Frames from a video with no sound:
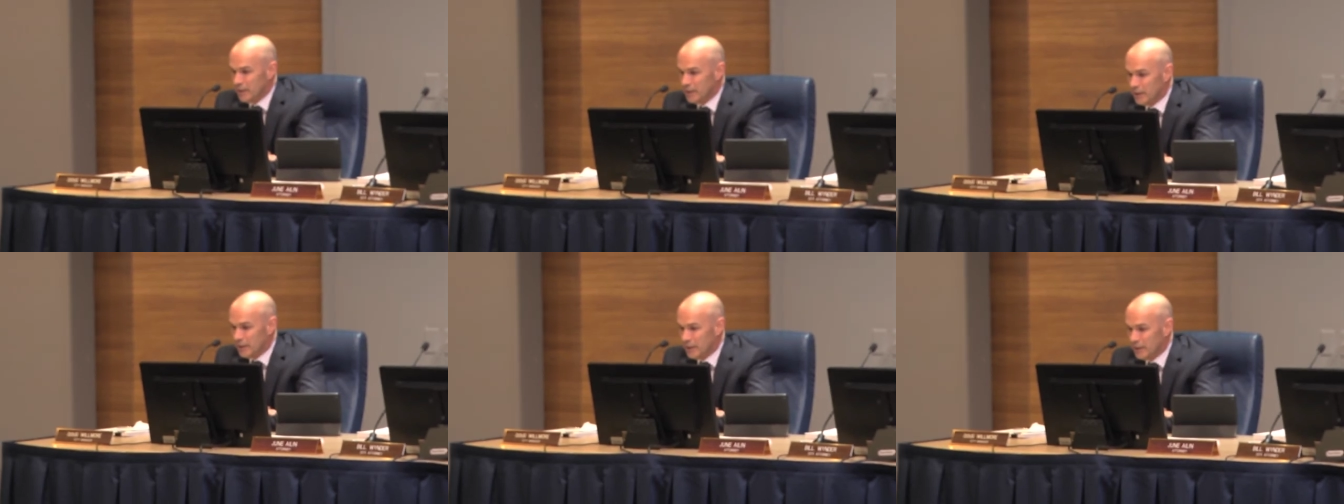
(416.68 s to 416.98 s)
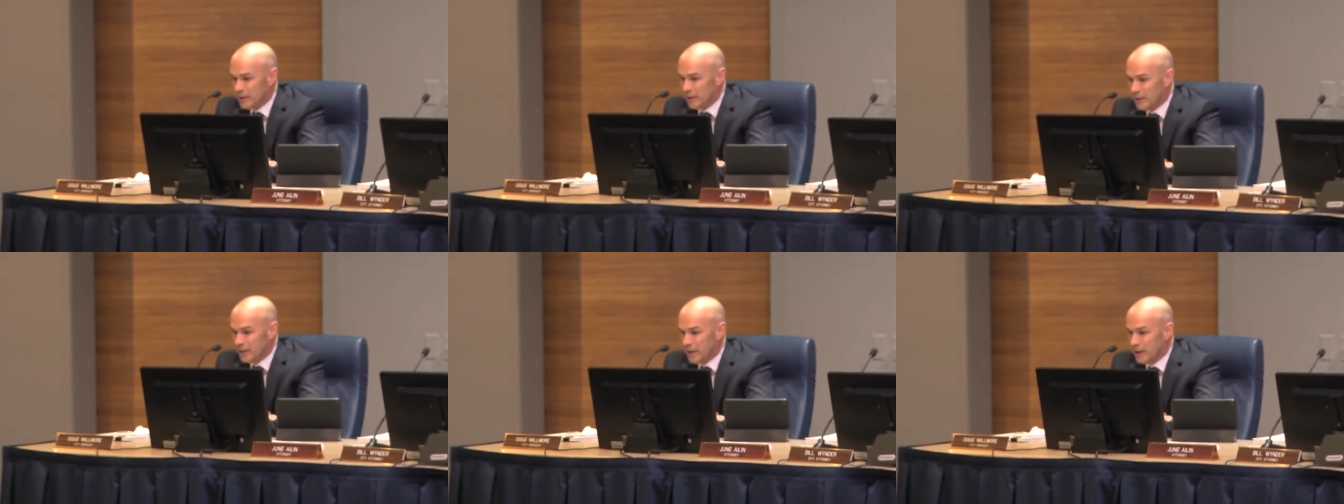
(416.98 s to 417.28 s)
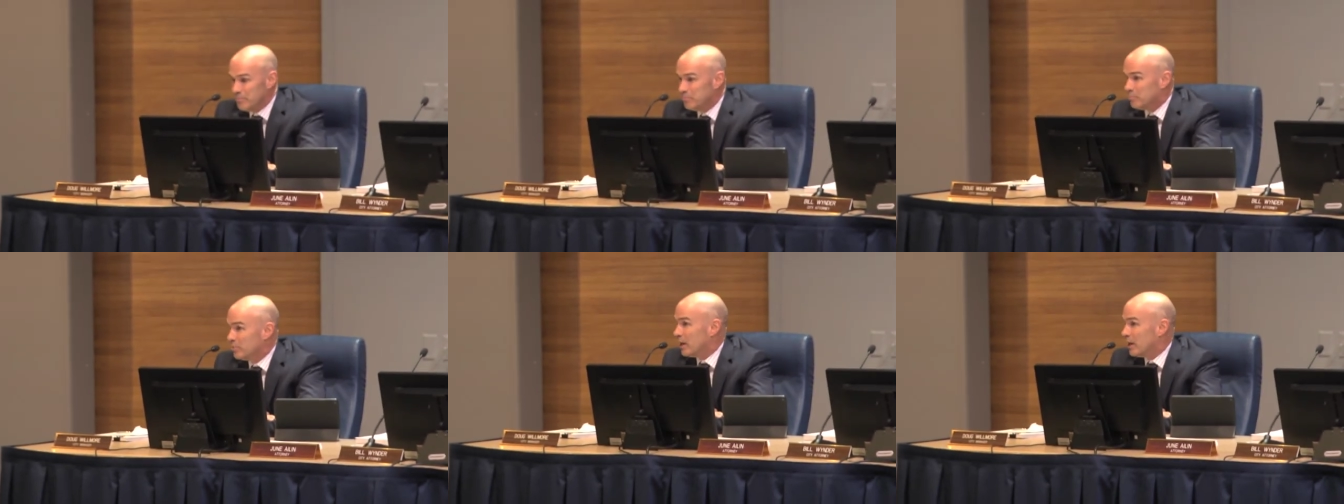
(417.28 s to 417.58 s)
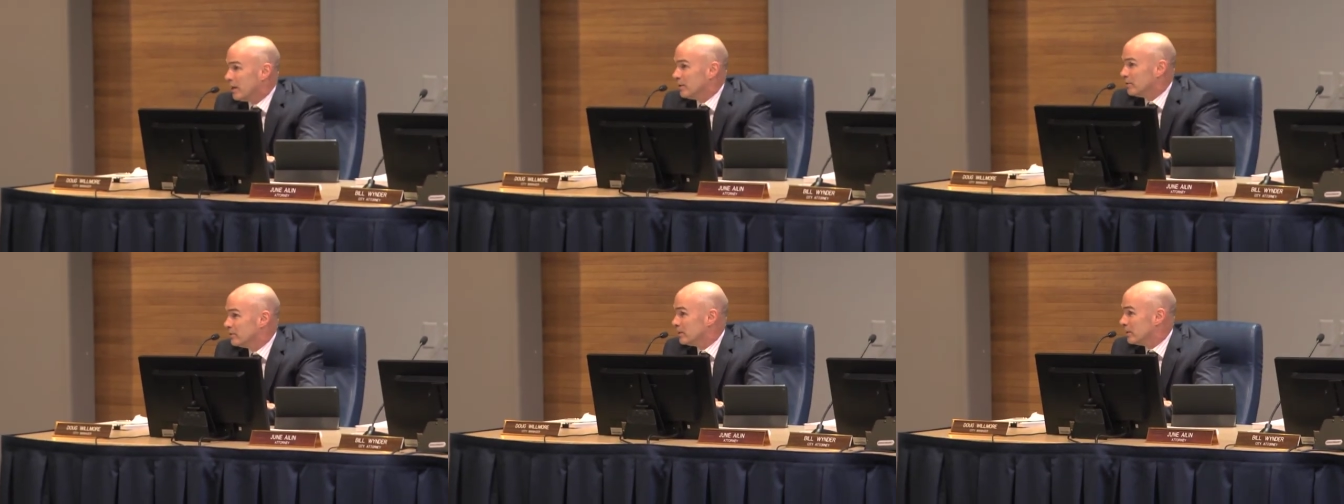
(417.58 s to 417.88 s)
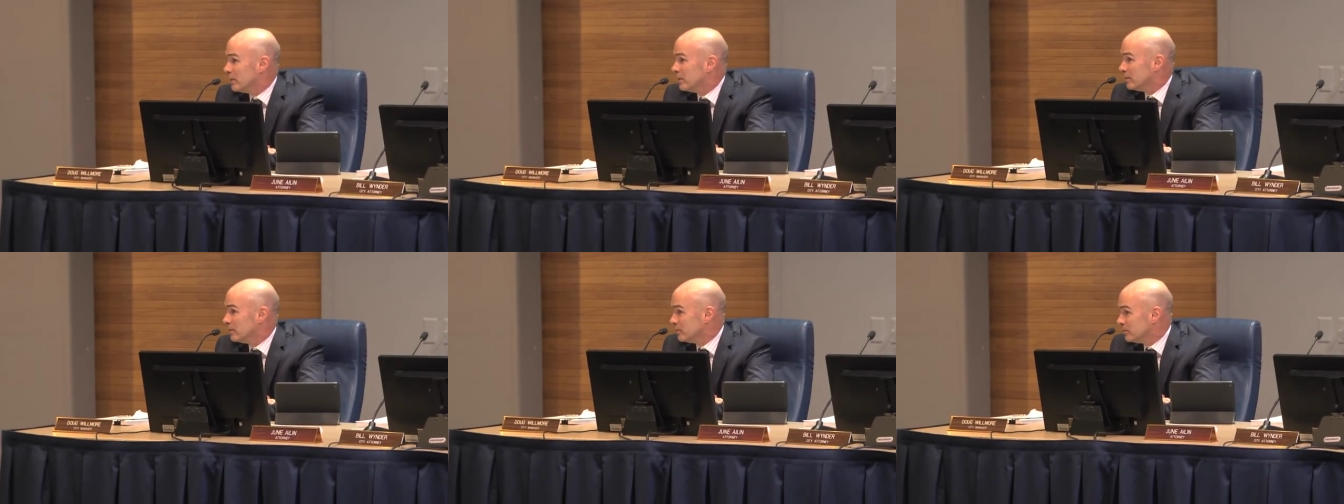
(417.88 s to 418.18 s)
his biggest, the
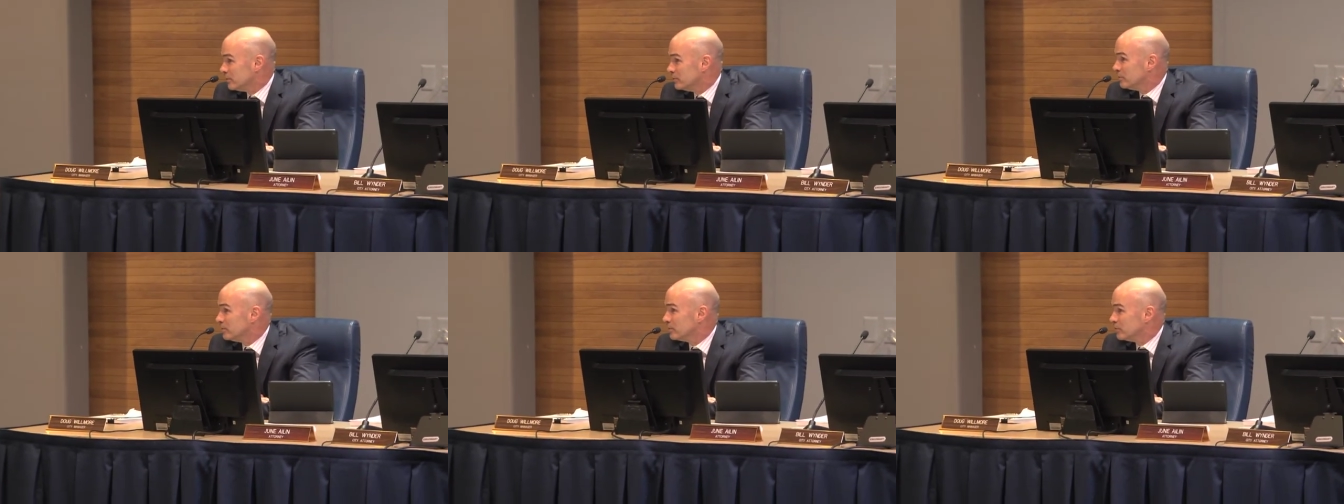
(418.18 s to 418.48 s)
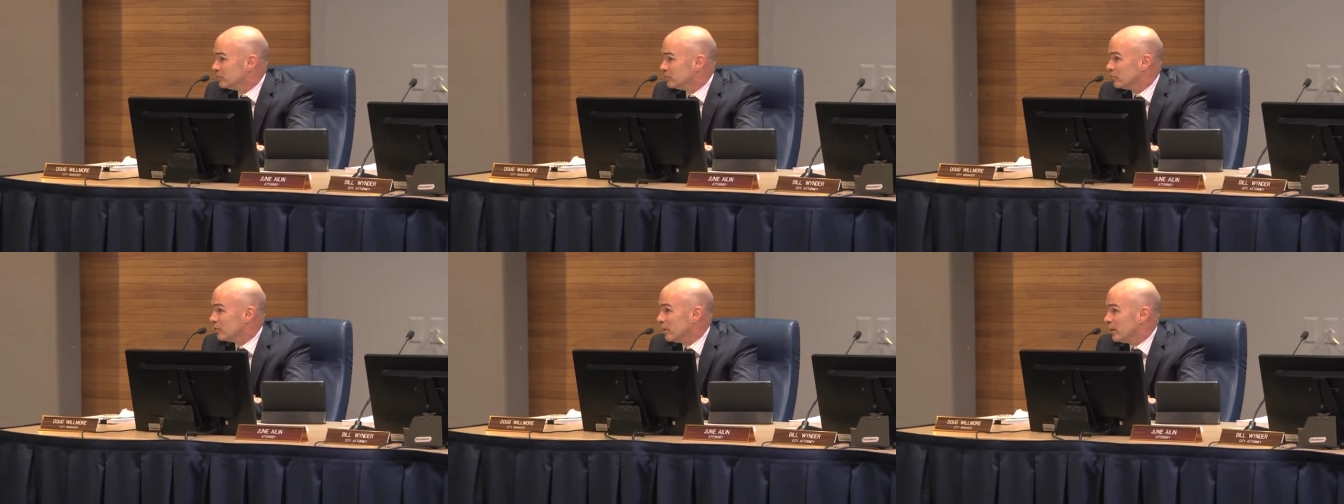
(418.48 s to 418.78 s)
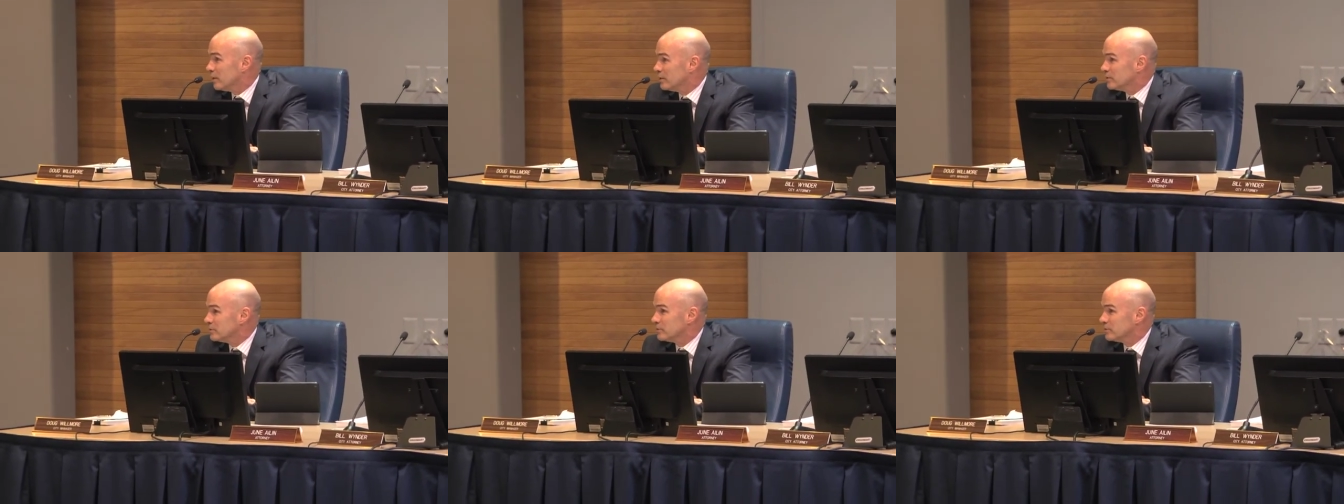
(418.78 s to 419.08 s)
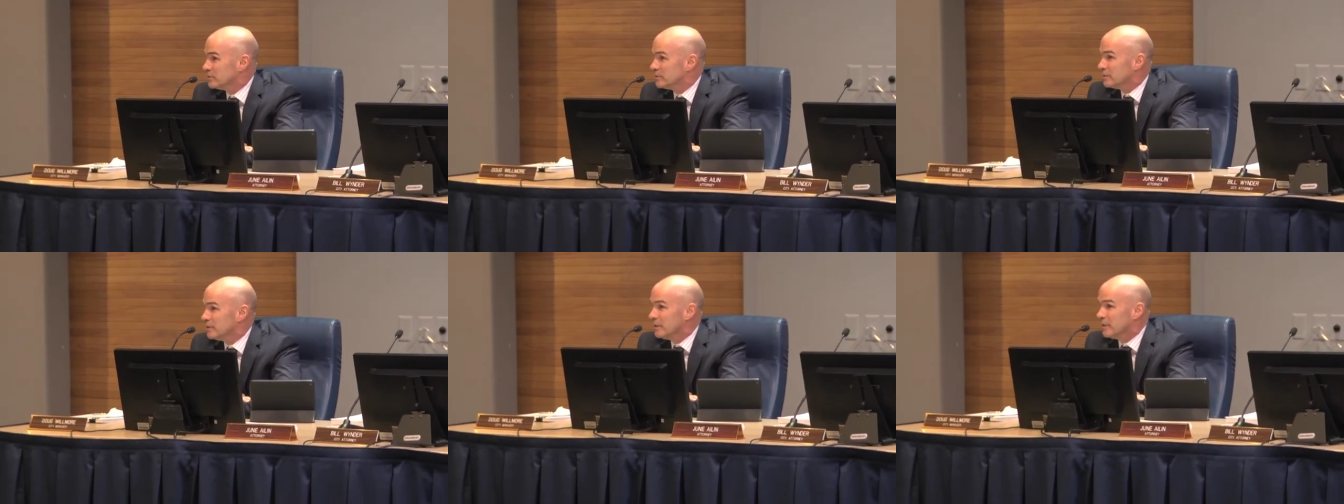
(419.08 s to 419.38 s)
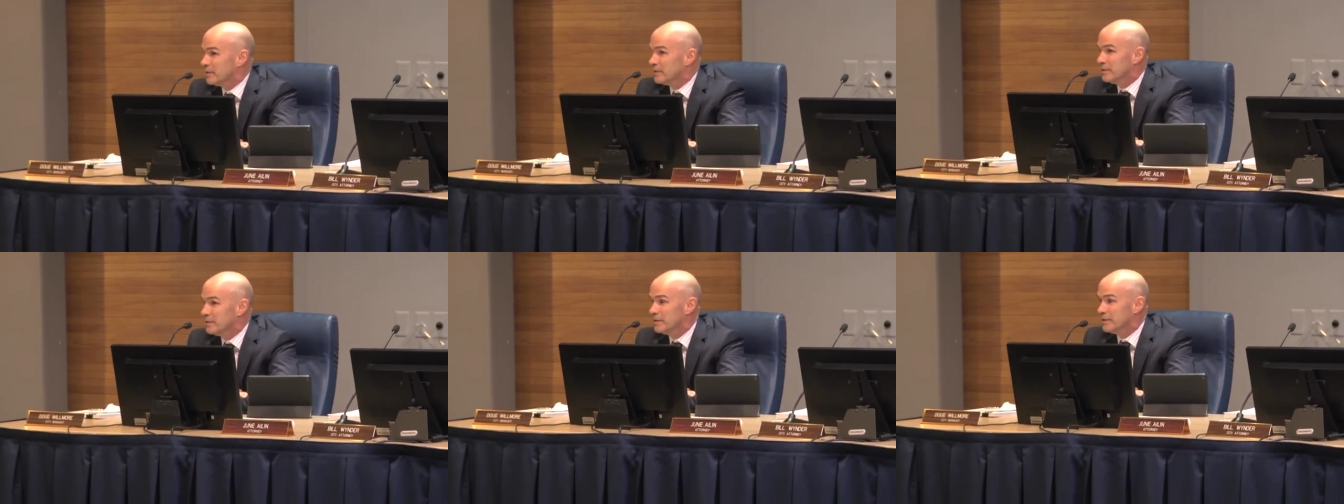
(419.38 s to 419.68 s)
thing that he did, he offered
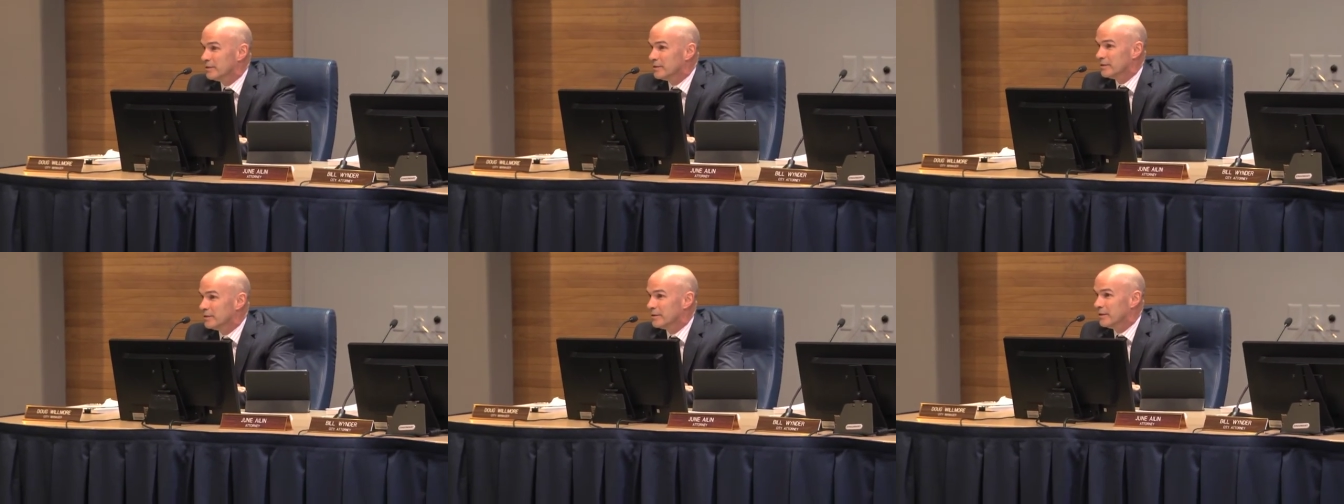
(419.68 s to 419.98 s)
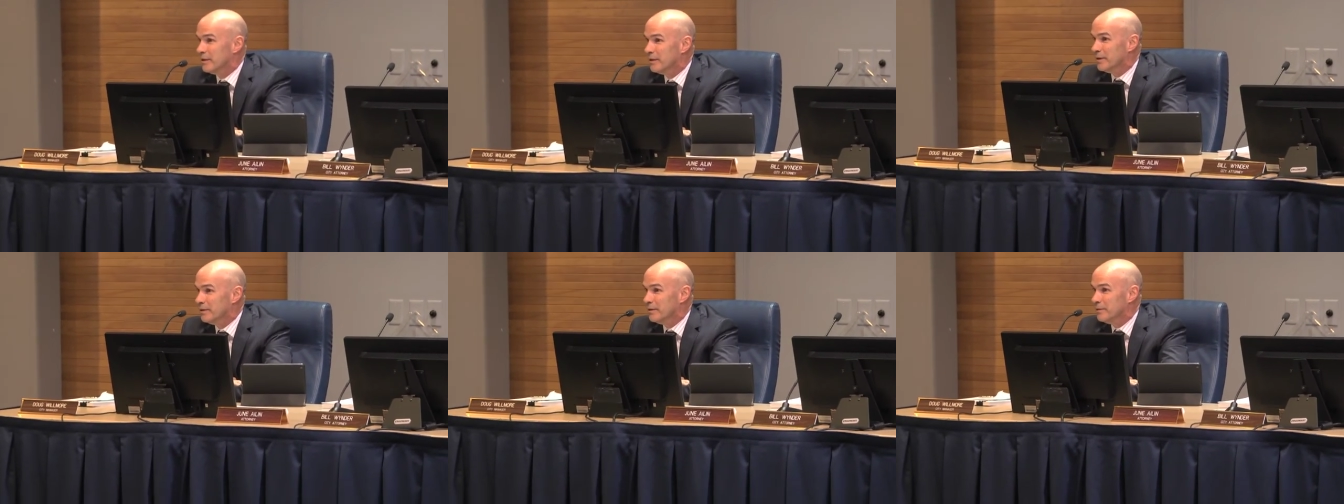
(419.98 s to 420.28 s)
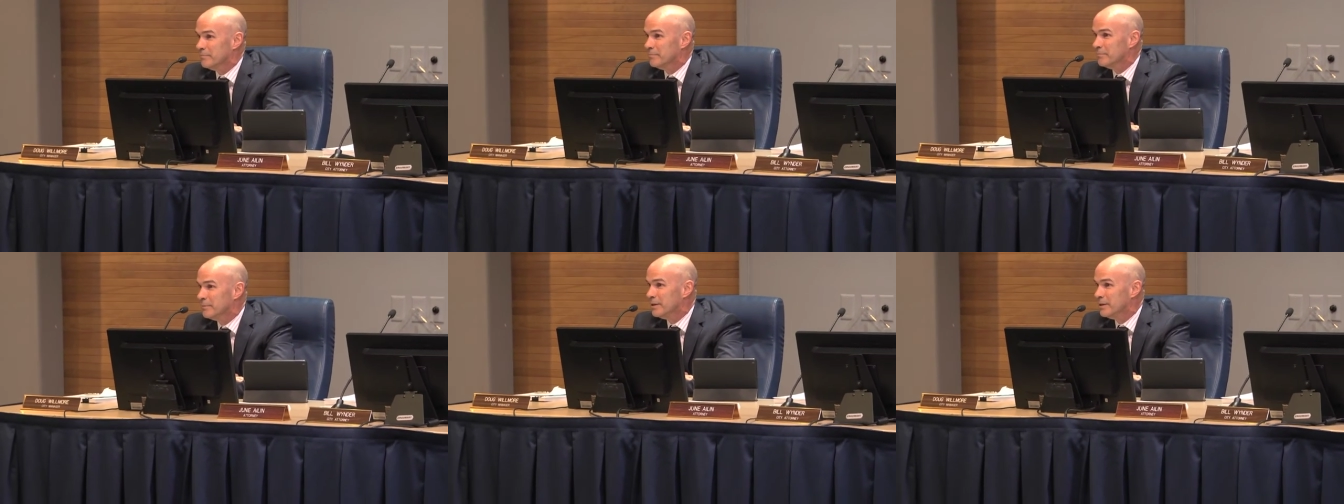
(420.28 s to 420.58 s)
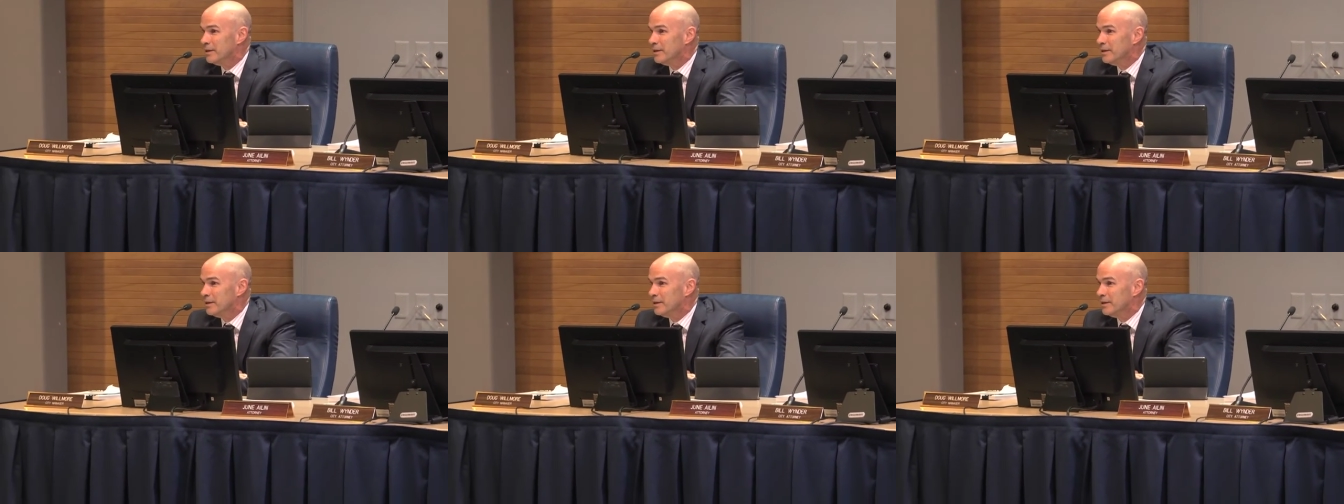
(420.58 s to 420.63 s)
ideas and always thought